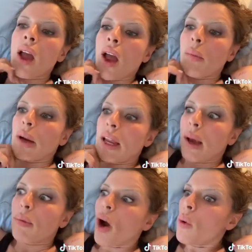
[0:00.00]
But he
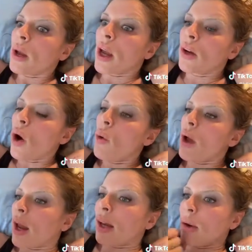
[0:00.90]
kept going and
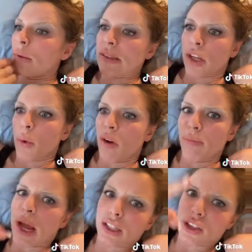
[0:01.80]
going, and he was like, You have
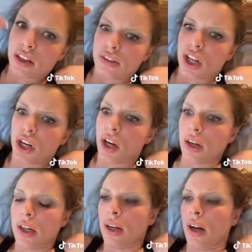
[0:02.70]
bad text etiquette.
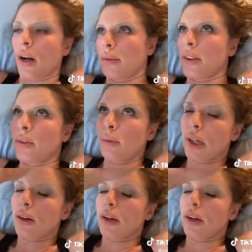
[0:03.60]
And then I was like, Oh my God,